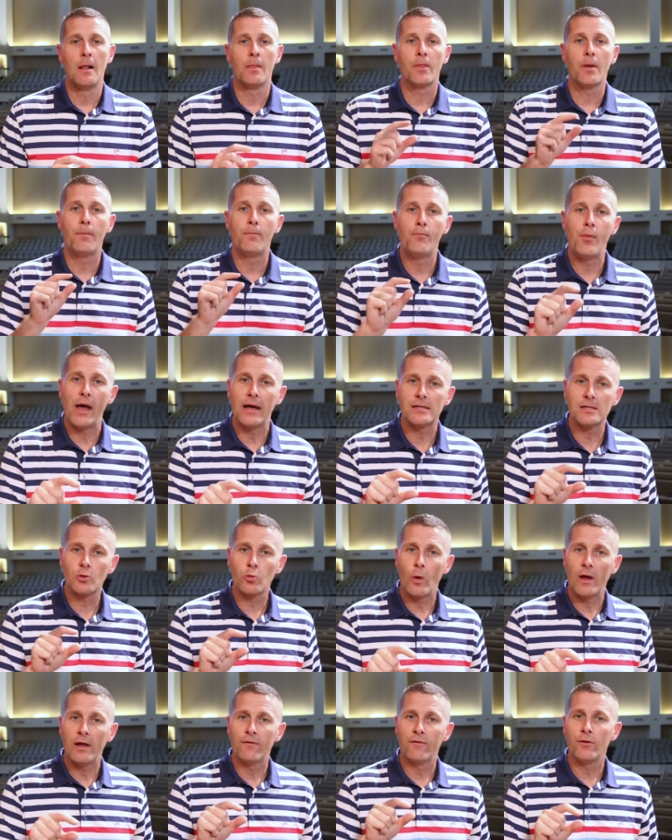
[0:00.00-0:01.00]
The best
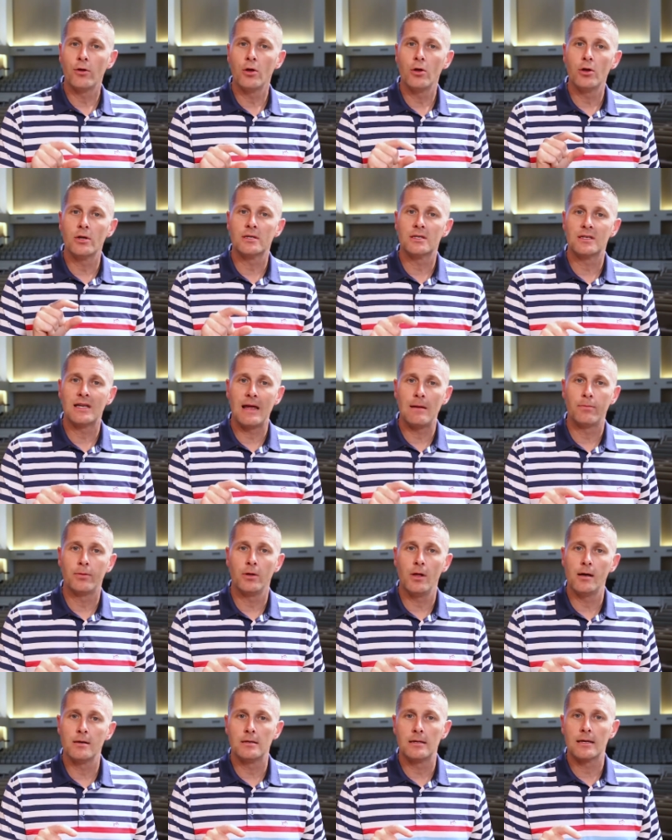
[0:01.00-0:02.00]
way for you to stay
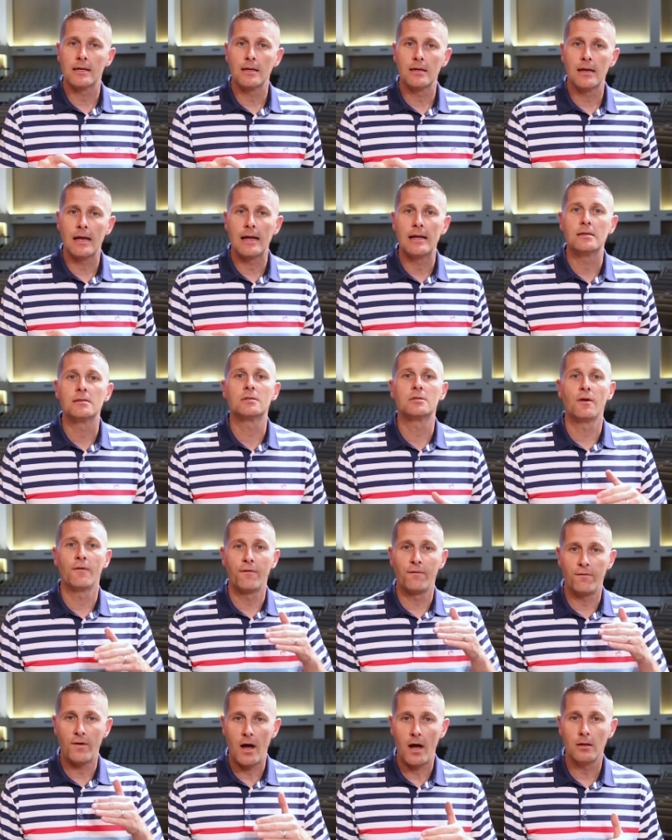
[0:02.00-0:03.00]
plugged in is to
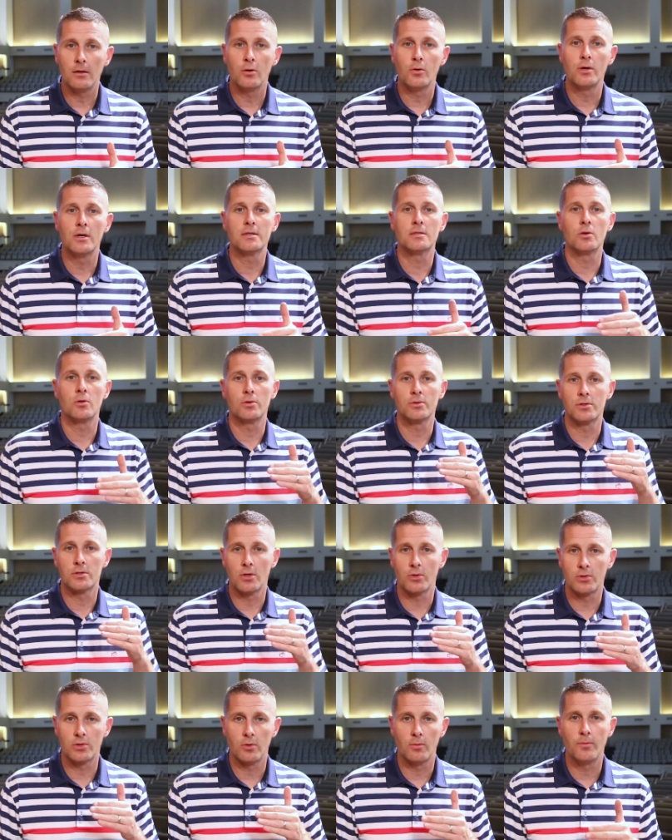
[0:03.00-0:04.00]
follow us on
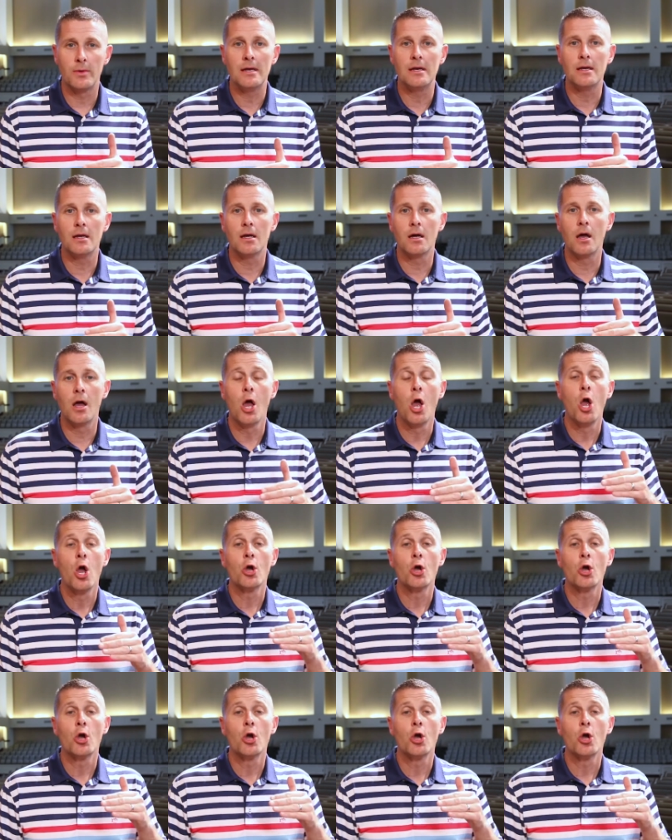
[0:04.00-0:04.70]
social media,